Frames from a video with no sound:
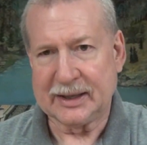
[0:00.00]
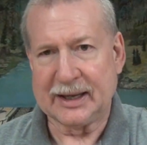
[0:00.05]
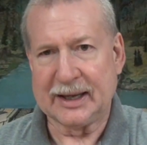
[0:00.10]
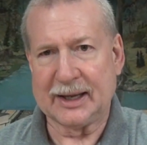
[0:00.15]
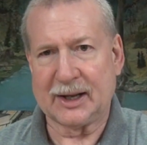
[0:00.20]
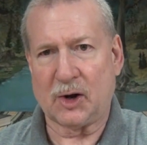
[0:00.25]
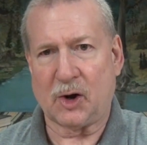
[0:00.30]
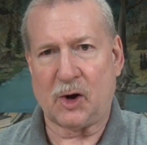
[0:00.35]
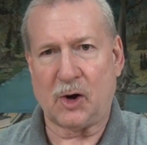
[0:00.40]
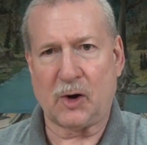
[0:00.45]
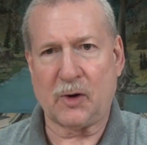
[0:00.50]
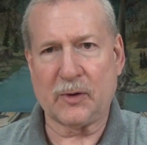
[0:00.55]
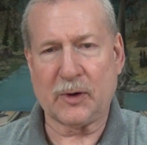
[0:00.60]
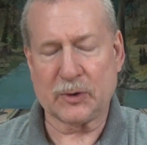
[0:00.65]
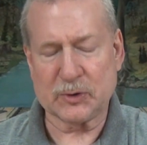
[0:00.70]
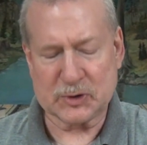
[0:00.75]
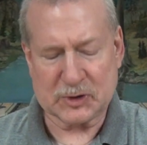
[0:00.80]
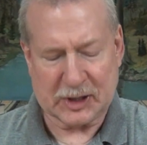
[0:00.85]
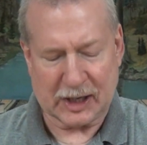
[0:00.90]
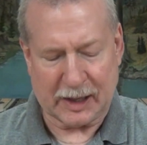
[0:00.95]
and all
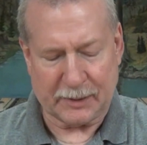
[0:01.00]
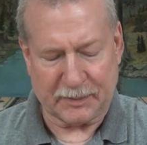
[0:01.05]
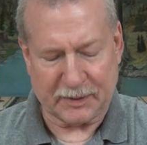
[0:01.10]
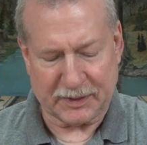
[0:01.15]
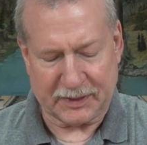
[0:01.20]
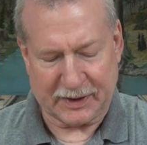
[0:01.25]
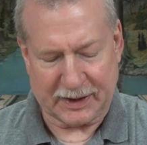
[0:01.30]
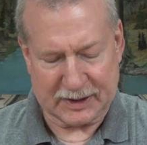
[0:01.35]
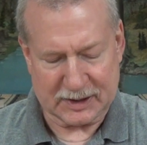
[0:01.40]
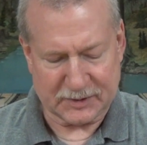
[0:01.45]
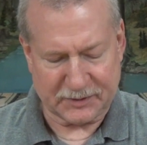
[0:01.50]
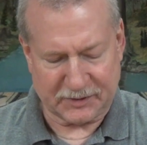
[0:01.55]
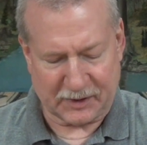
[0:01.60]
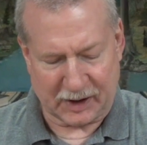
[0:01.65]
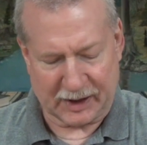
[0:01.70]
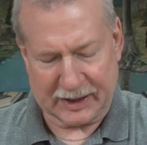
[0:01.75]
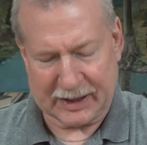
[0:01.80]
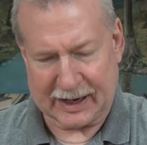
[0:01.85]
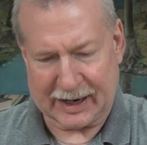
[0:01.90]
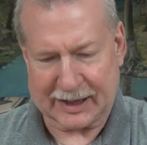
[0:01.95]
those type of things.
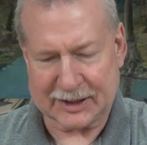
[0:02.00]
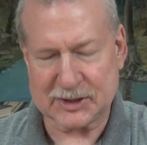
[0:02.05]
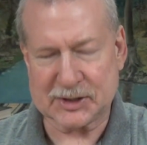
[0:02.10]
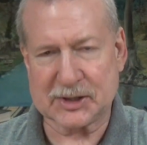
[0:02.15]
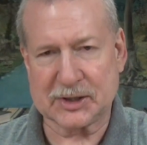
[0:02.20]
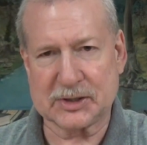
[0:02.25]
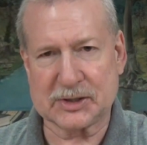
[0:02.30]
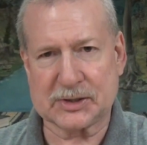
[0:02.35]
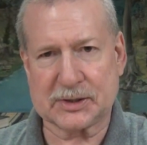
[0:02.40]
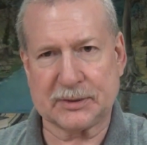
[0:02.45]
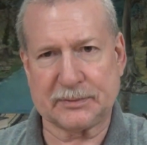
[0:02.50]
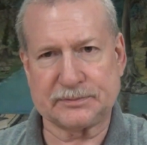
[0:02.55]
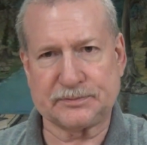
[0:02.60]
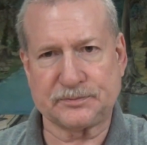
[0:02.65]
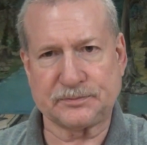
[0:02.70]
Finances.